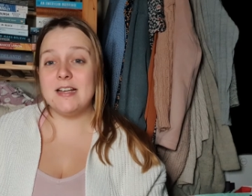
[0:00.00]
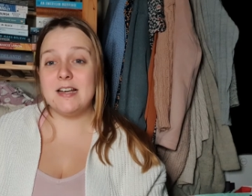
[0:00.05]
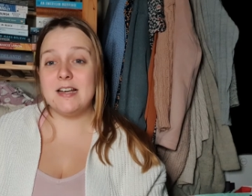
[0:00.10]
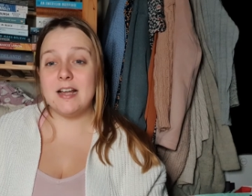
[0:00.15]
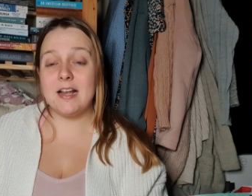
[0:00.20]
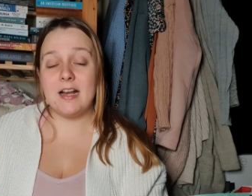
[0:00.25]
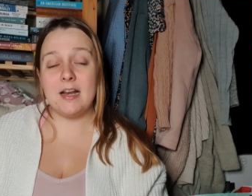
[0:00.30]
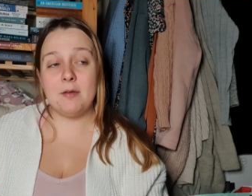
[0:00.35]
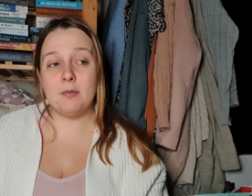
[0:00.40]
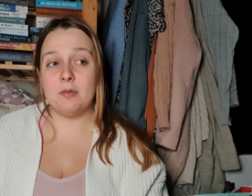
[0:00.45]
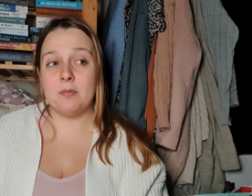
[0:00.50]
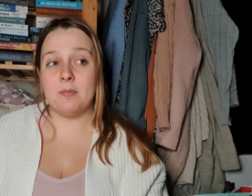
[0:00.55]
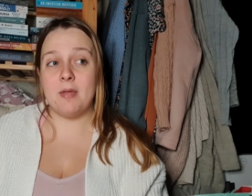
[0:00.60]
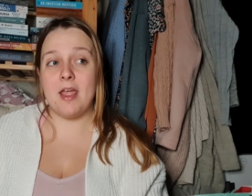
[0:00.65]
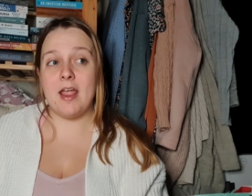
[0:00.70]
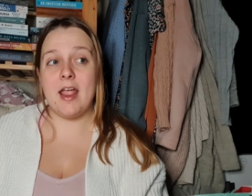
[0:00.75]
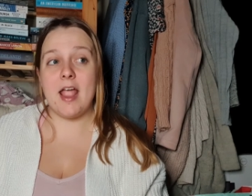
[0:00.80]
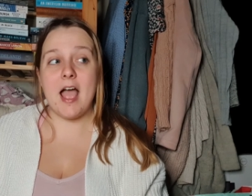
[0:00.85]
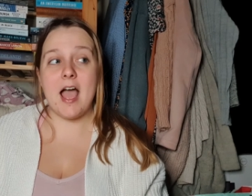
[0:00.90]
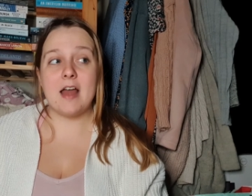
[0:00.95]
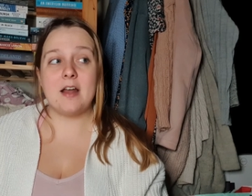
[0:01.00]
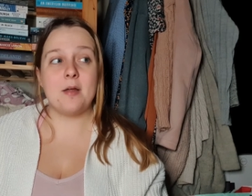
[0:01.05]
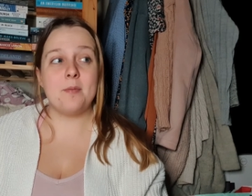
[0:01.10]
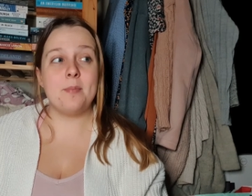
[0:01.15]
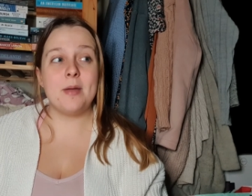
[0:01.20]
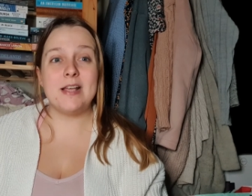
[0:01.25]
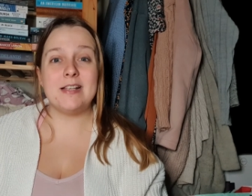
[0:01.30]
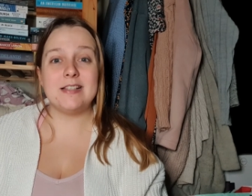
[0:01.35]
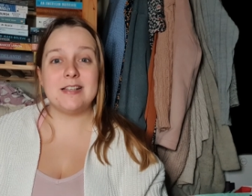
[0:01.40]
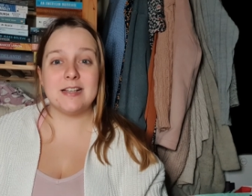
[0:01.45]
didn't click with me, and I
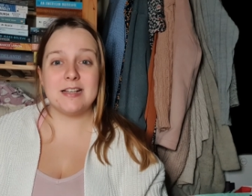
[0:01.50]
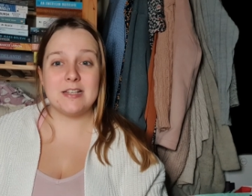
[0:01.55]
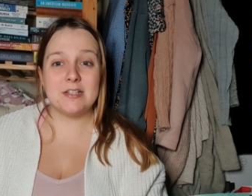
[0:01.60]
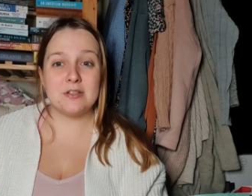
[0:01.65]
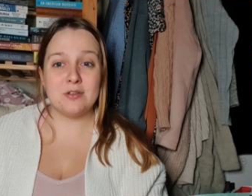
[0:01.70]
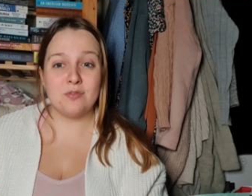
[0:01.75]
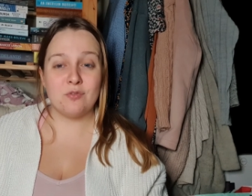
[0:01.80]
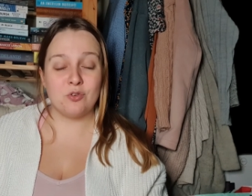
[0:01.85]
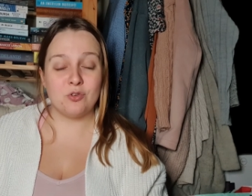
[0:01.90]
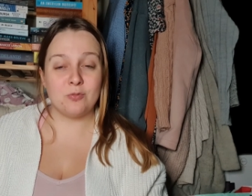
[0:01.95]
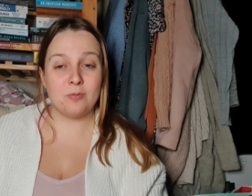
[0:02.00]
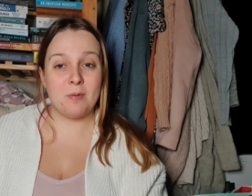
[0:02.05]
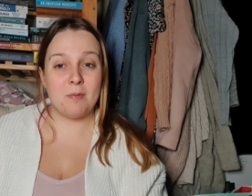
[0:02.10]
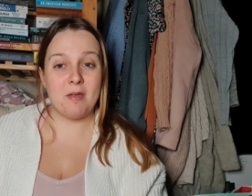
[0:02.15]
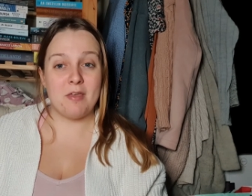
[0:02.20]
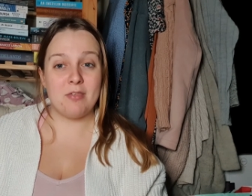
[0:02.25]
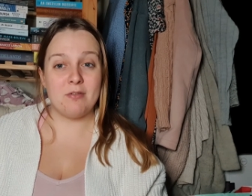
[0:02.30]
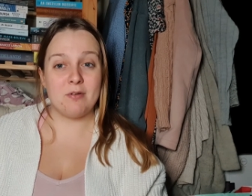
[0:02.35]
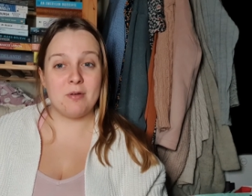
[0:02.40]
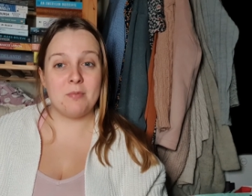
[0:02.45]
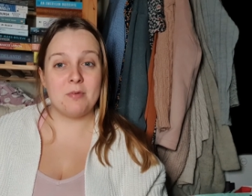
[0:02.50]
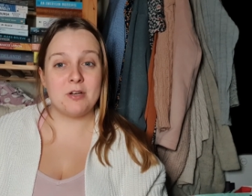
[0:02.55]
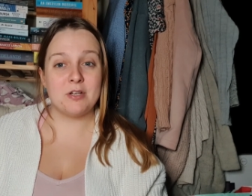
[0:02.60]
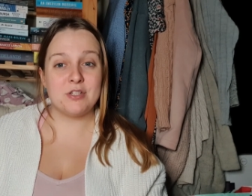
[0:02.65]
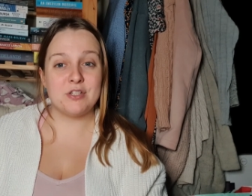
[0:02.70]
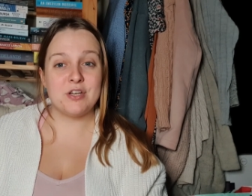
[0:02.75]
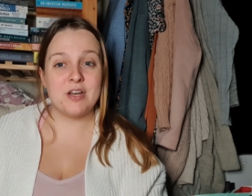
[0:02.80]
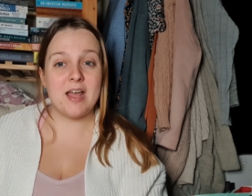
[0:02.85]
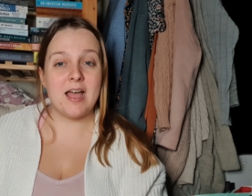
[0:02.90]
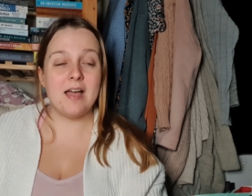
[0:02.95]
basically just forced my way through it when I
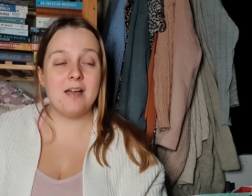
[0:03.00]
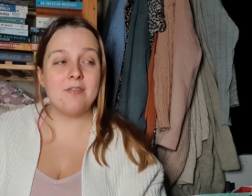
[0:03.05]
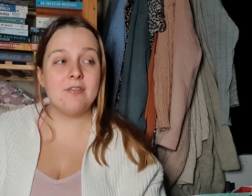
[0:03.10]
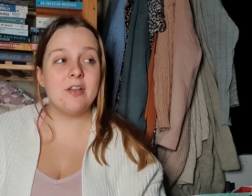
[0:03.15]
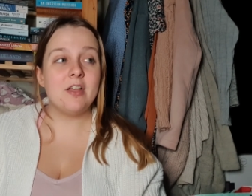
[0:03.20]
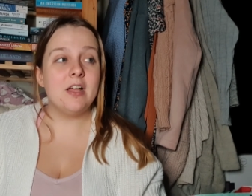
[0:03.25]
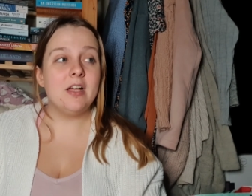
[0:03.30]
shouldn't have.